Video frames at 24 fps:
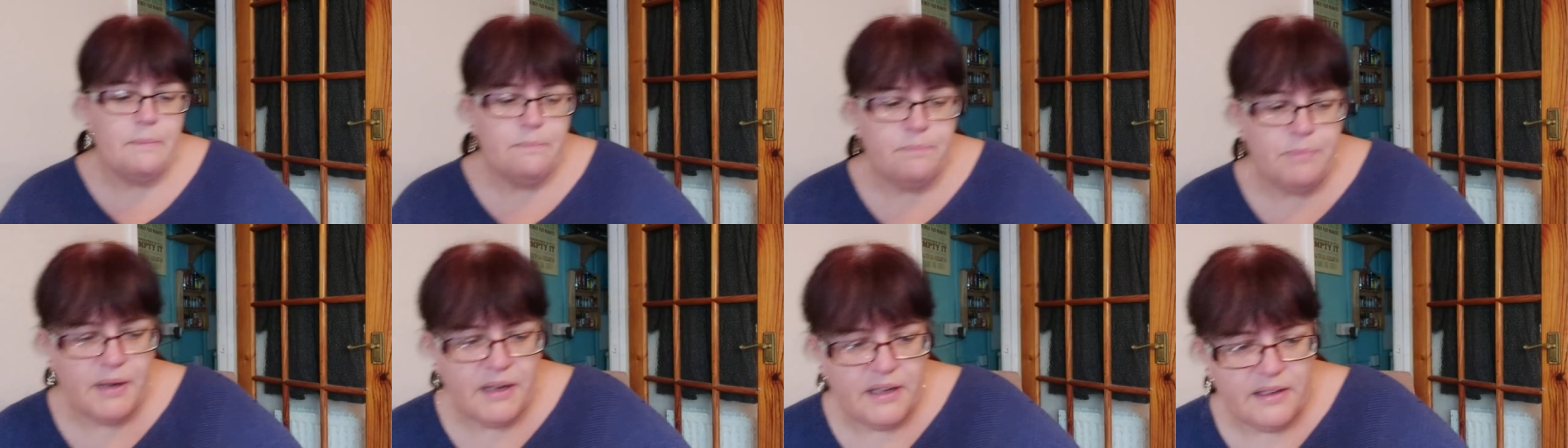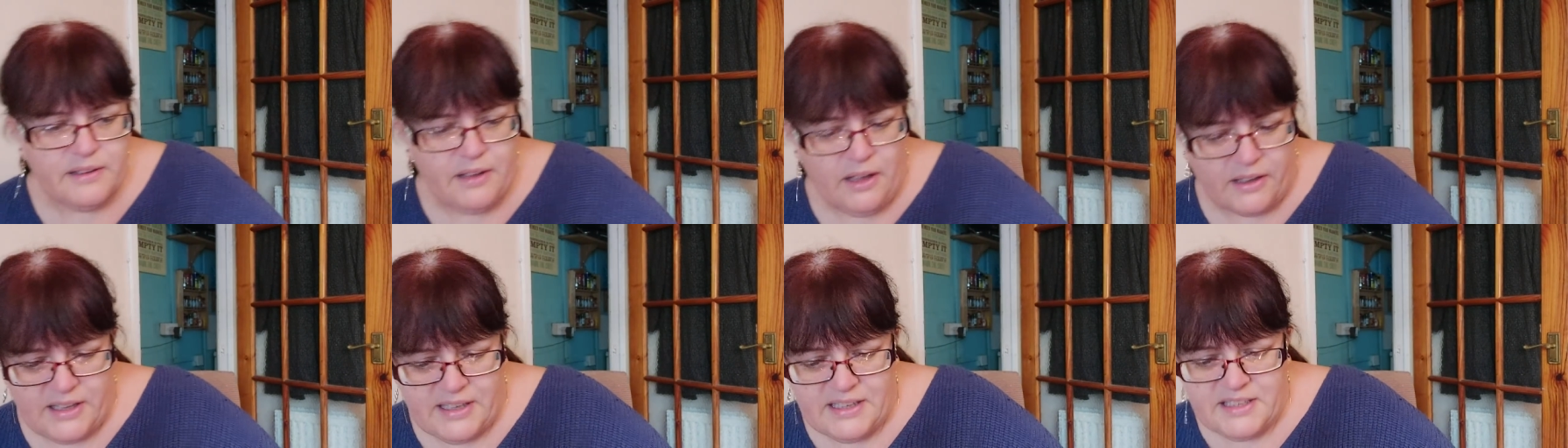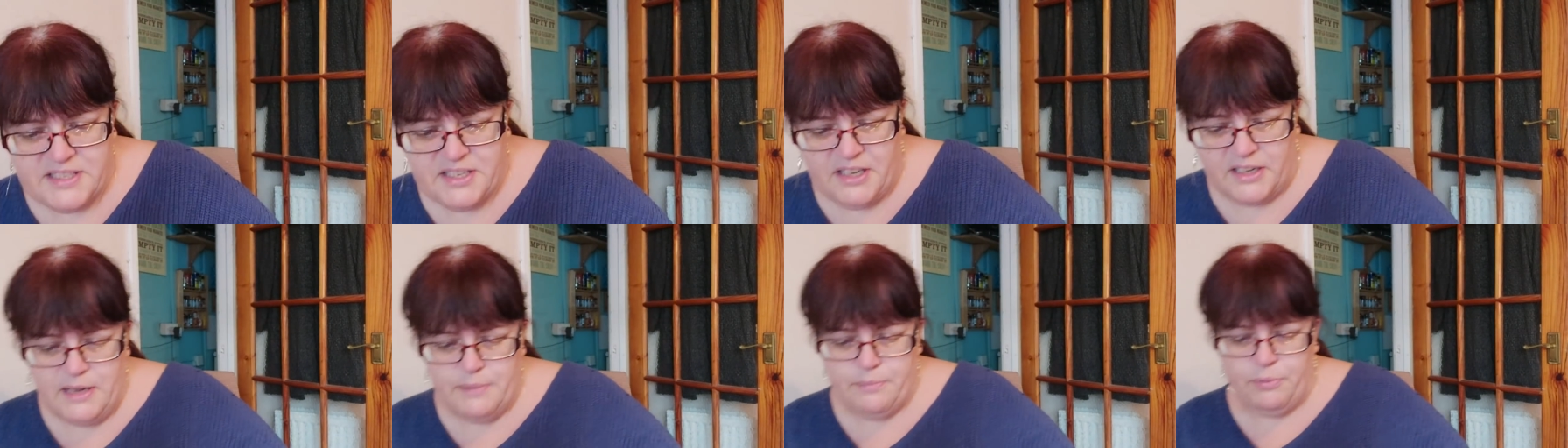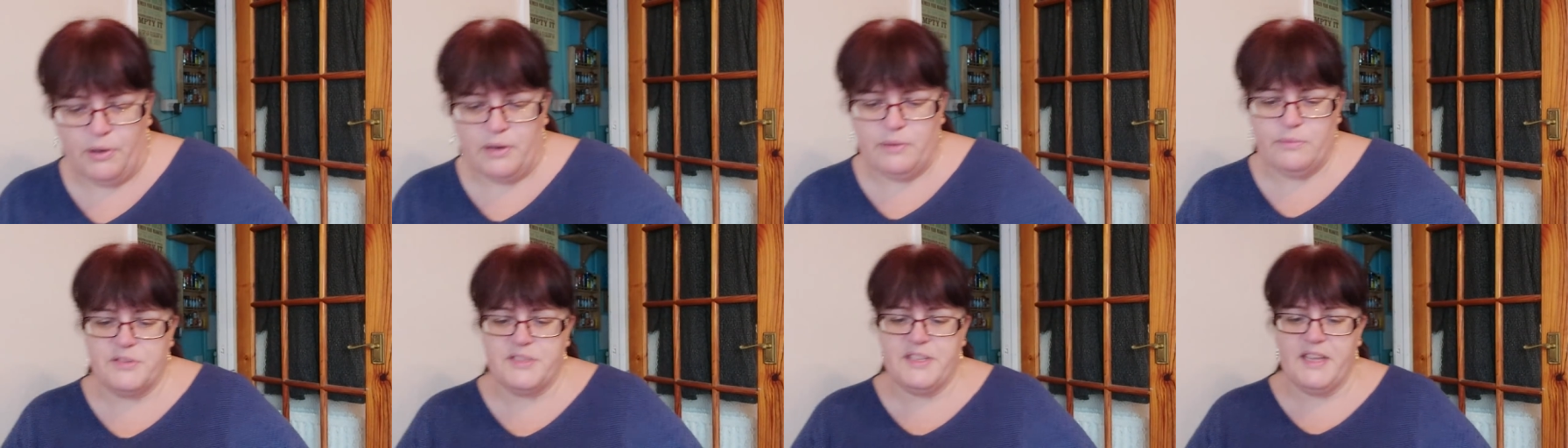But the entire
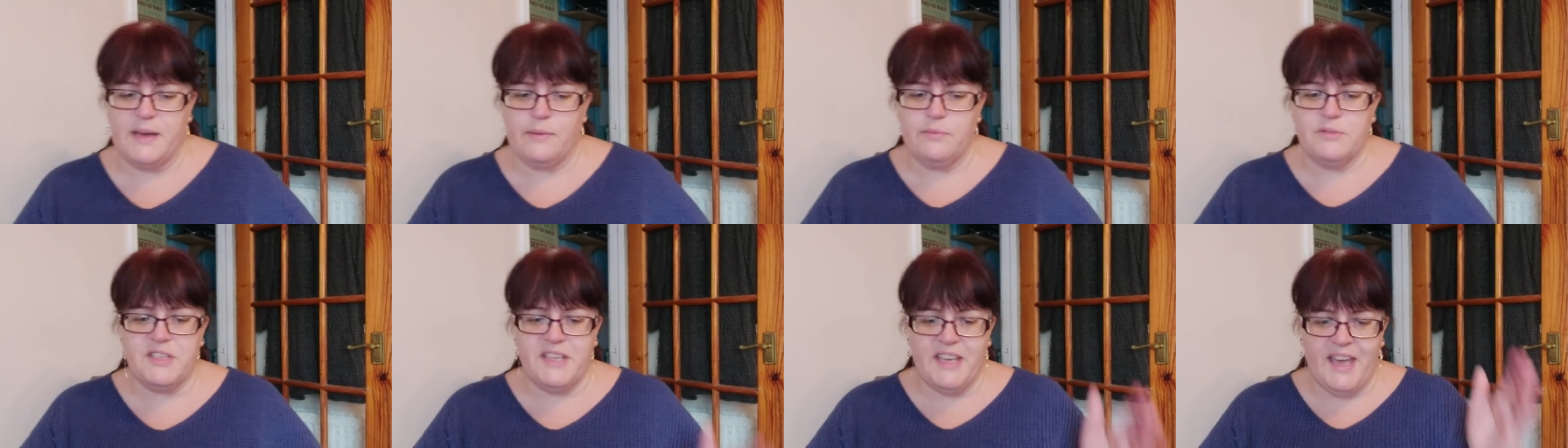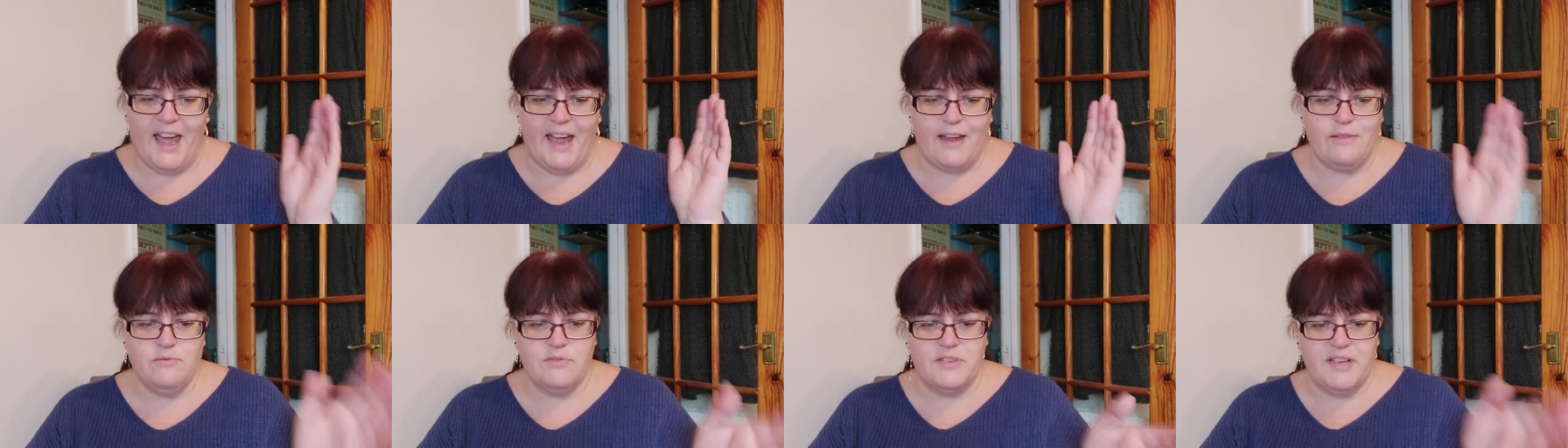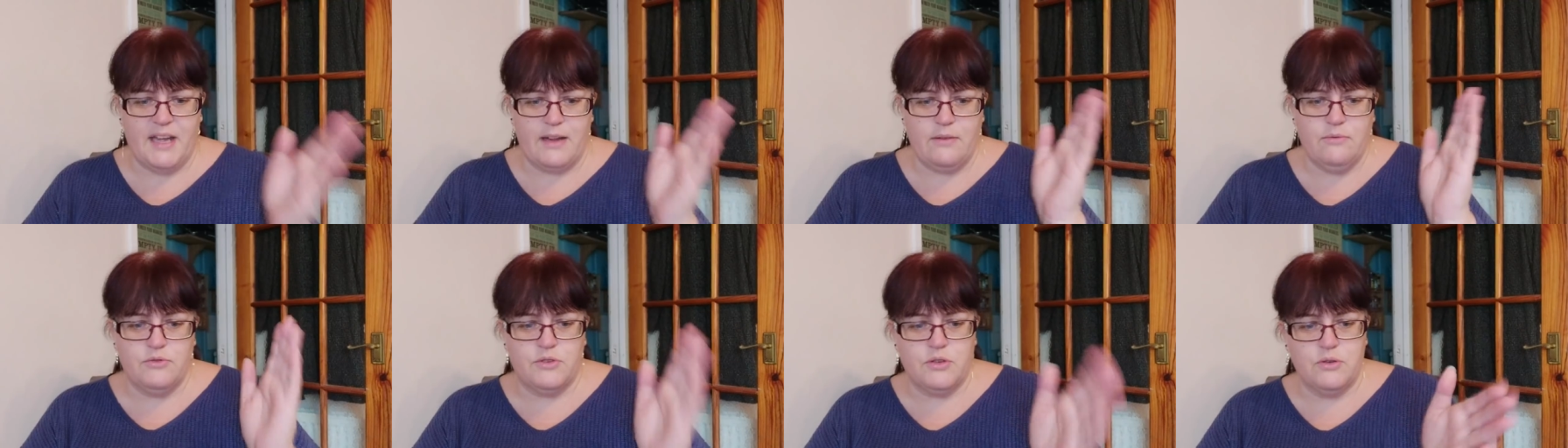point was that it was countdown